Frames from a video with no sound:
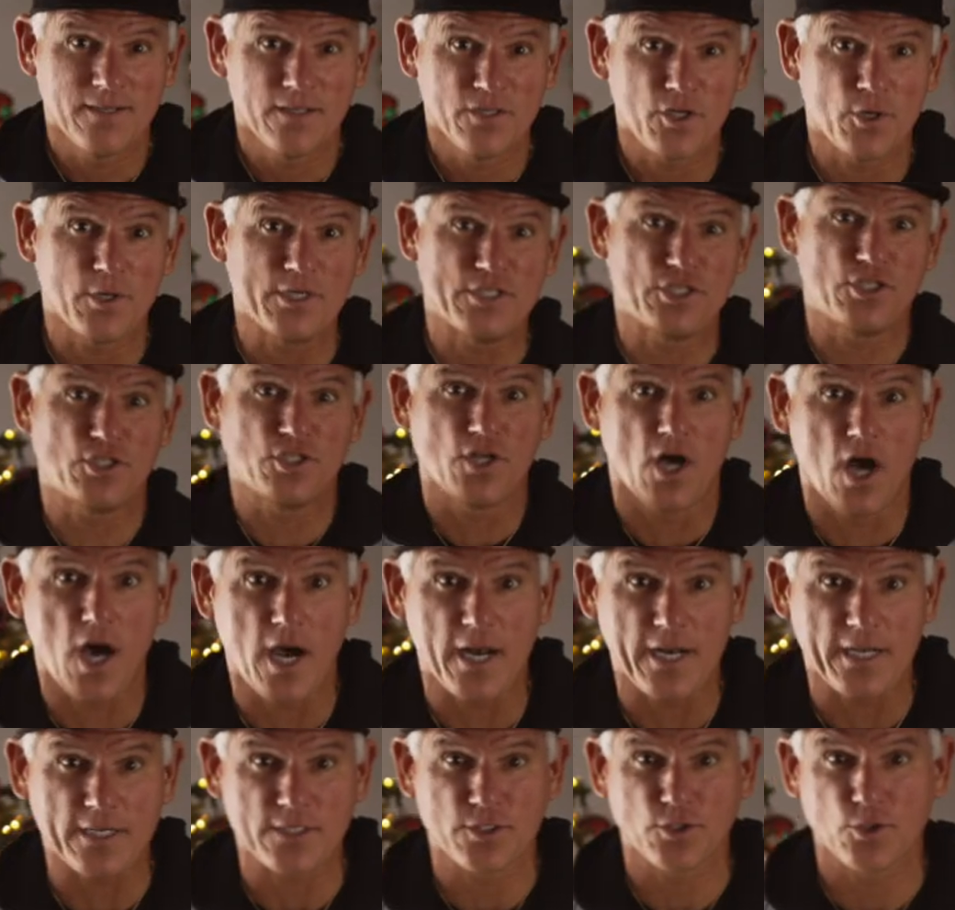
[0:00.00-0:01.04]
They're
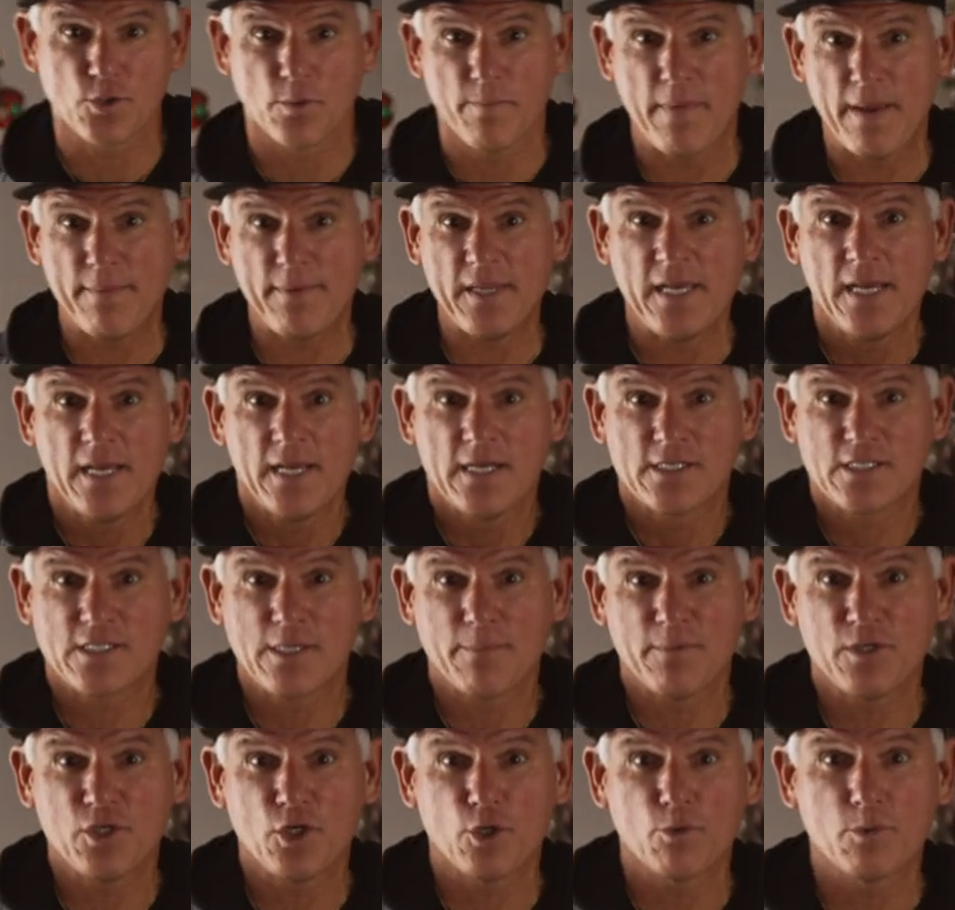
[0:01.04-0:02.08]
astonished. Or maybe
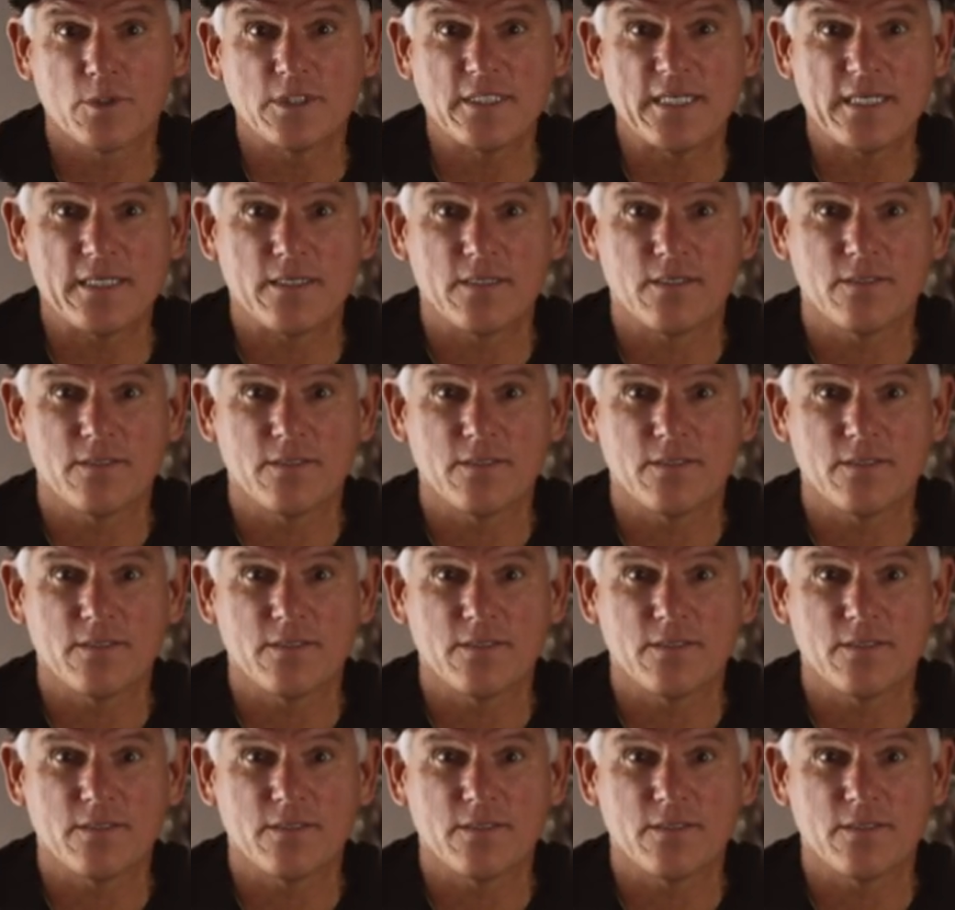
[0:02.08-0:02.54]
some of your